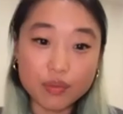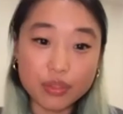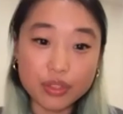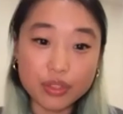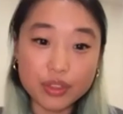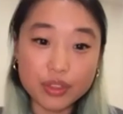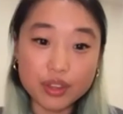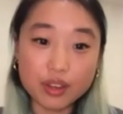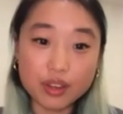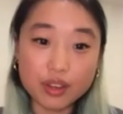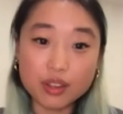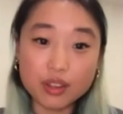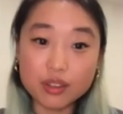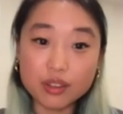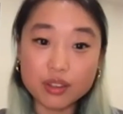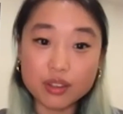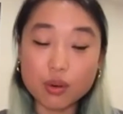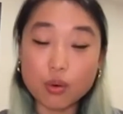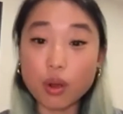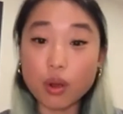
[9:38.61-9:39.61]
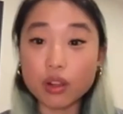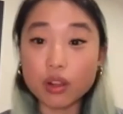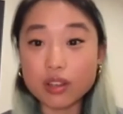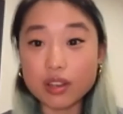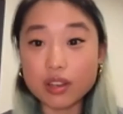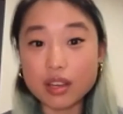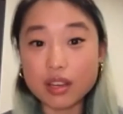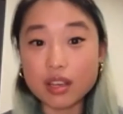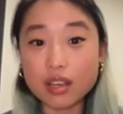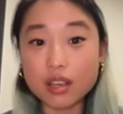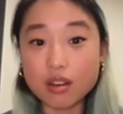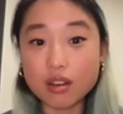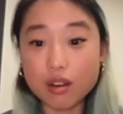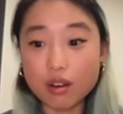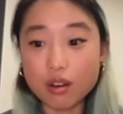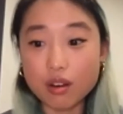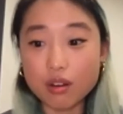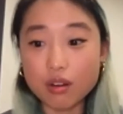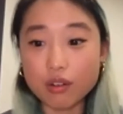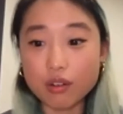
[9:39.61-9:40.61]
the quality
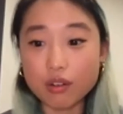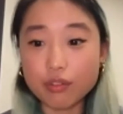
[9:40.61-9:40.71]
of